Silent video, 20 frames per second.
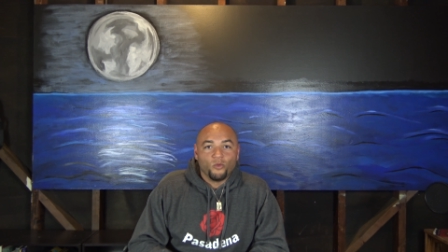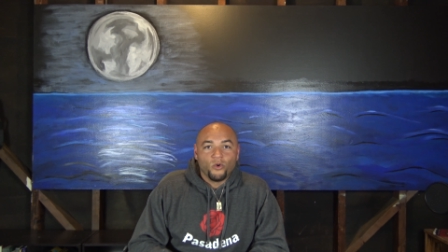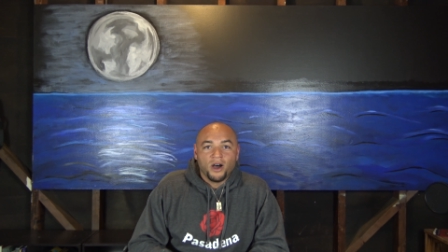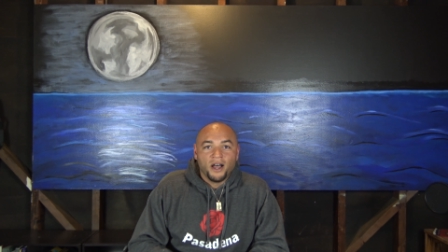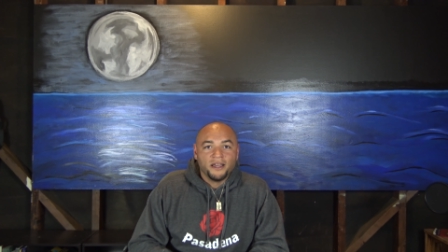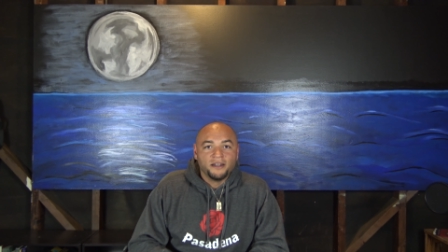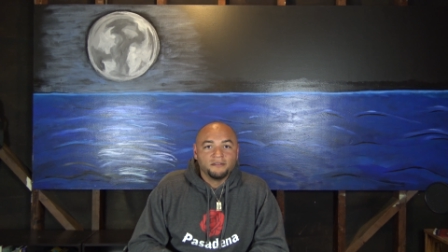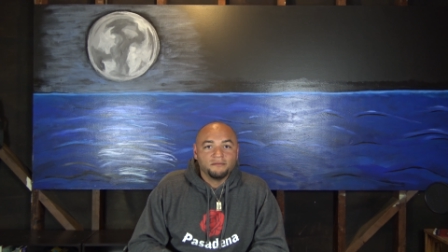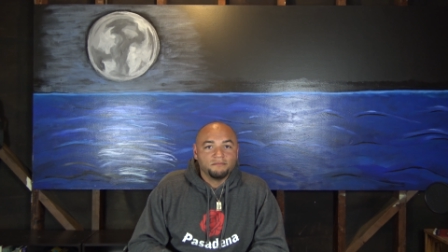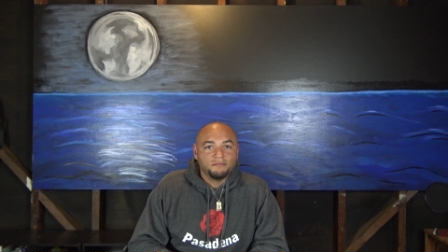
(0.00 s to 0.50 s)

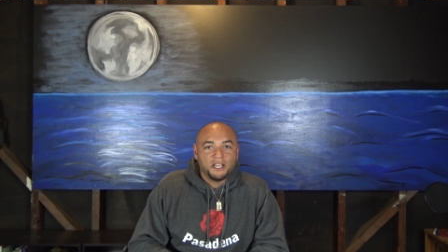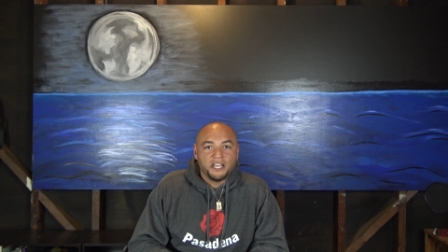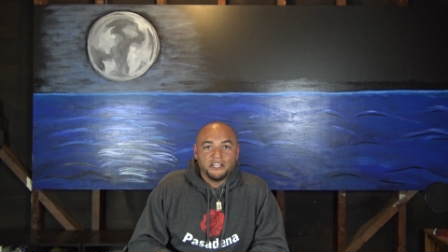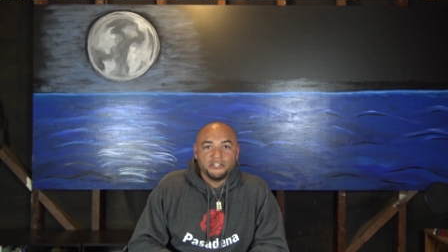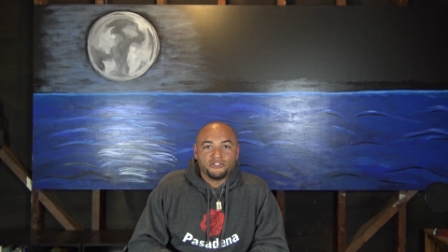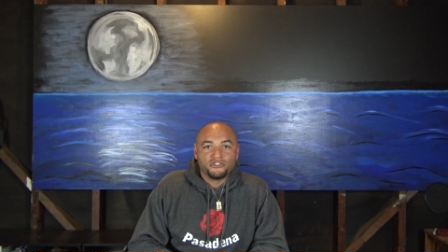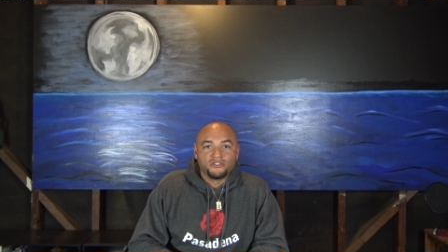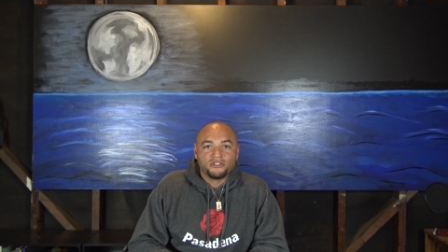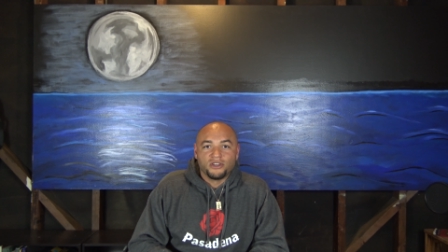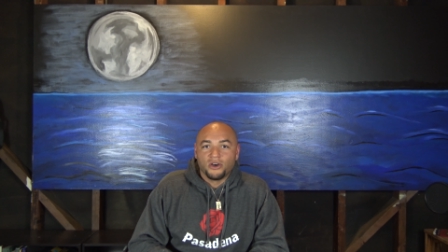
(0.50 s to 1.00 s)
One,
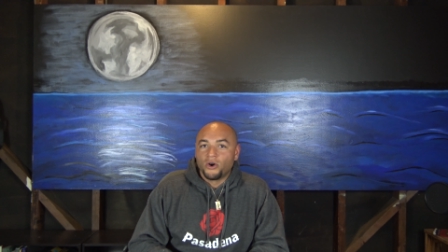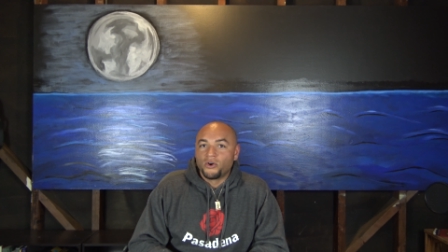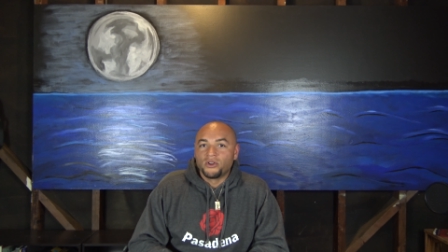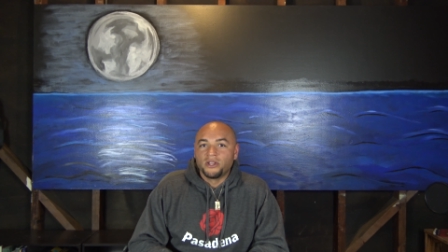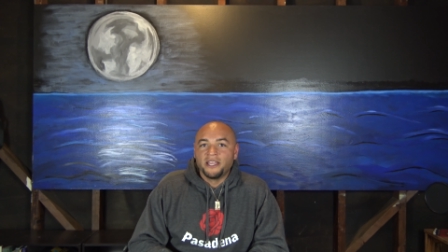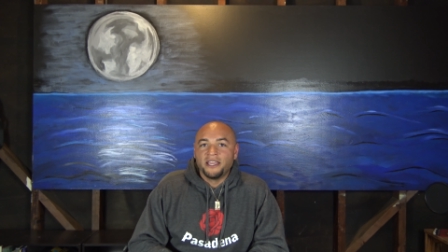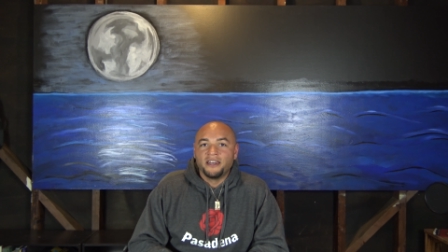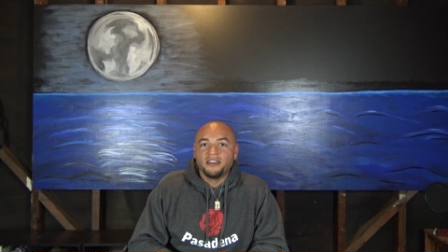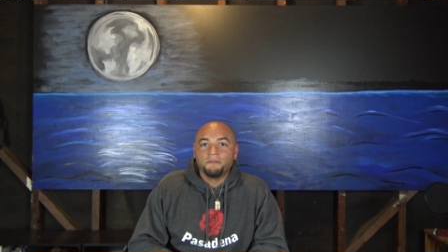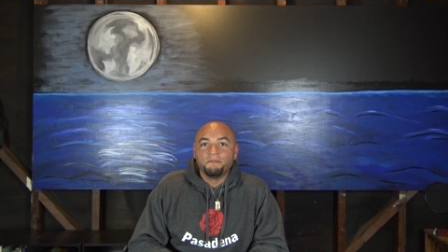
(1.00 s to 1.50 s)
he's
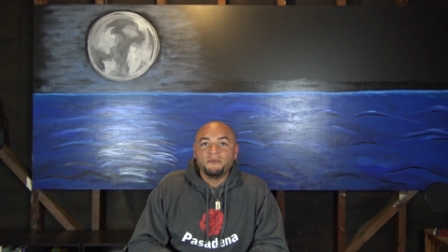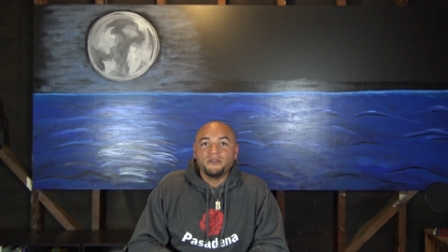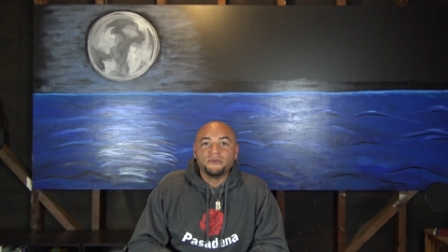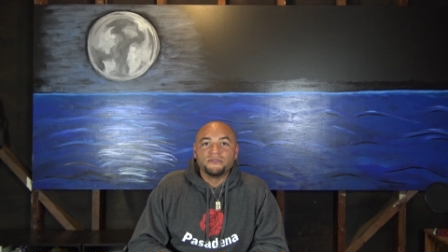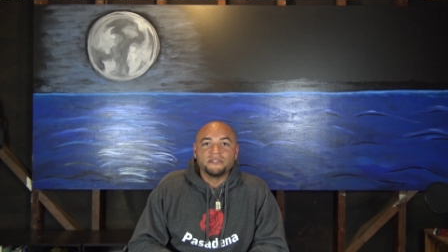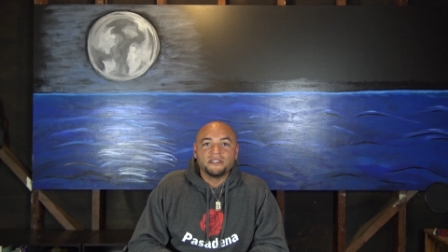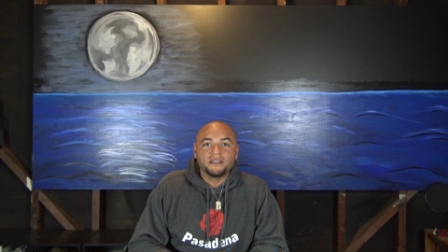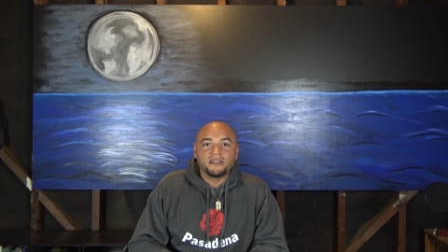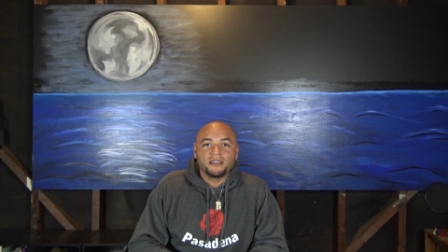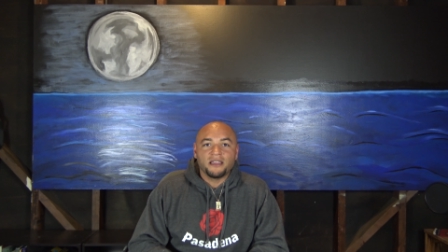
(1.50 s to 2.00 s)
totally into
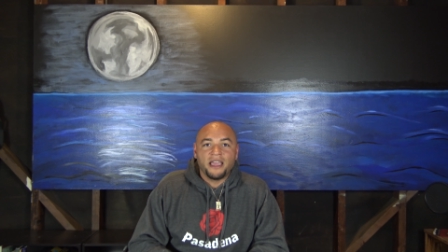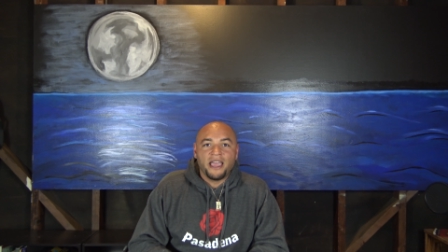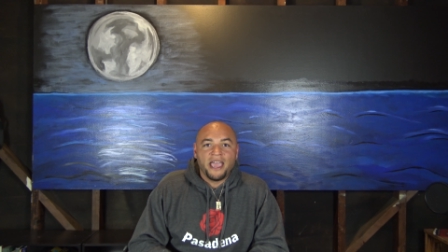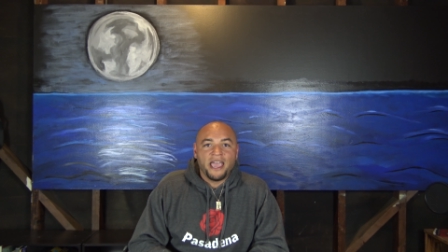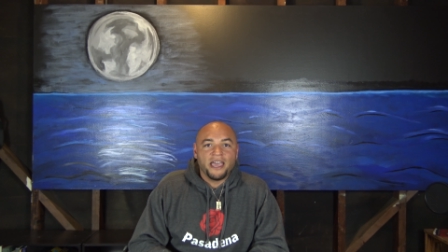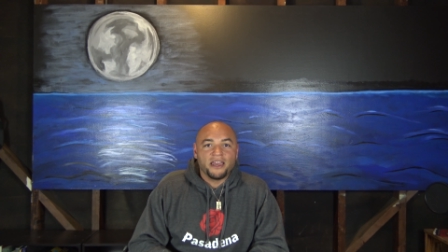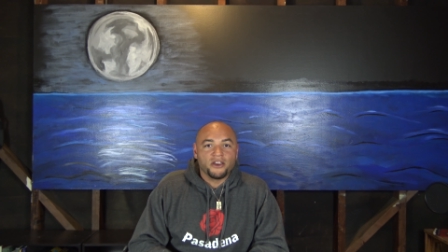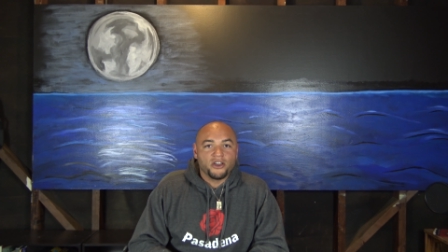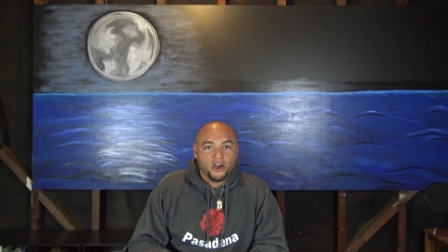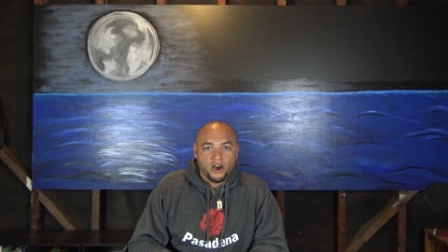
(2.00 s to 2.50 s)
music
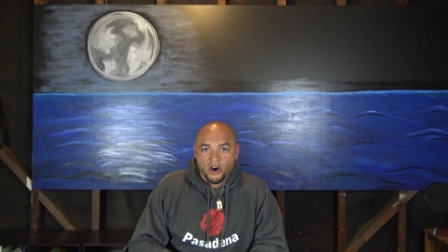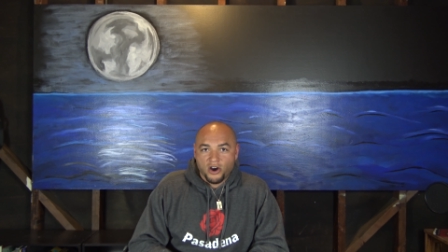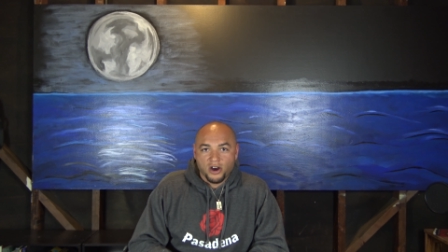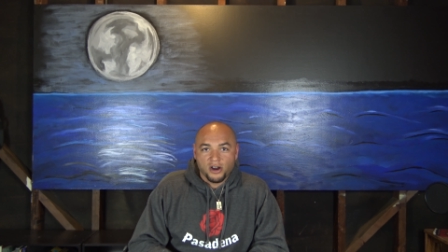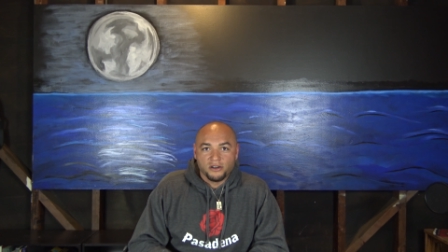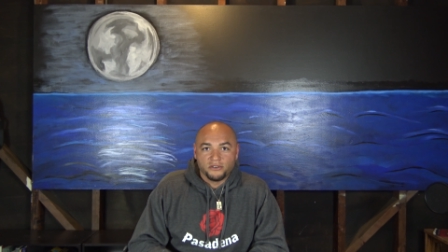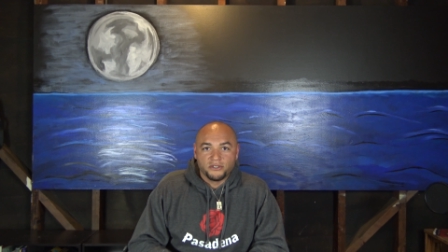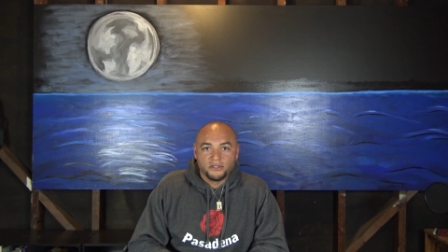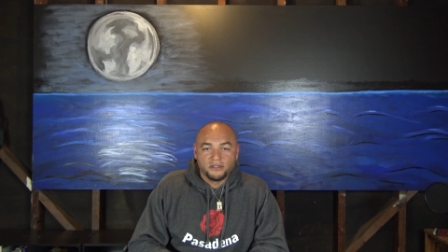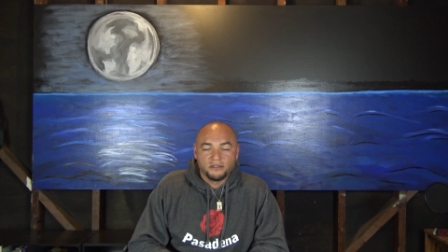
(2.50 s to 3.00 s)
and
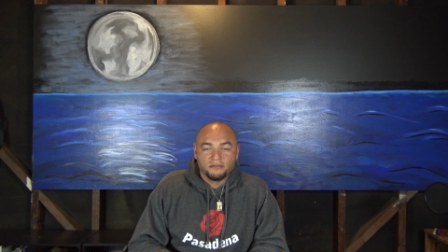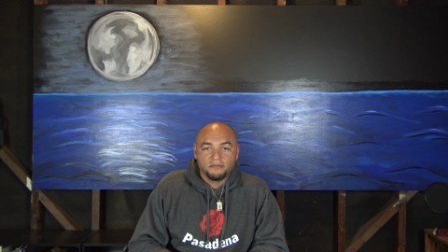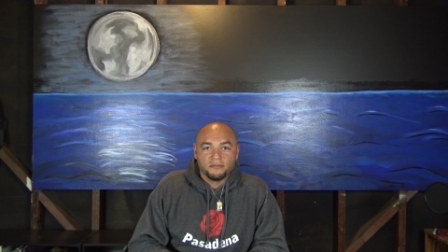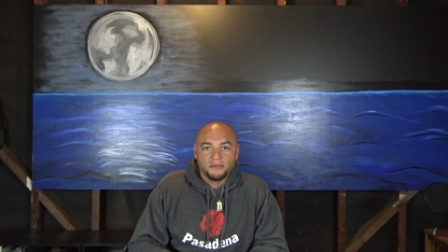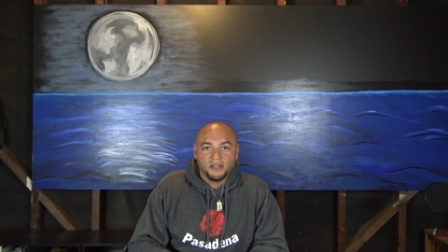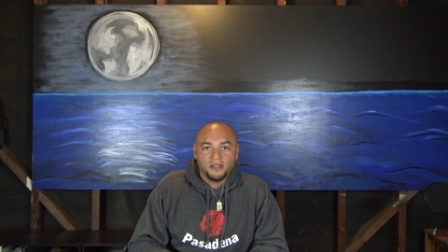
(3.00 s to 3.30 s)
cars.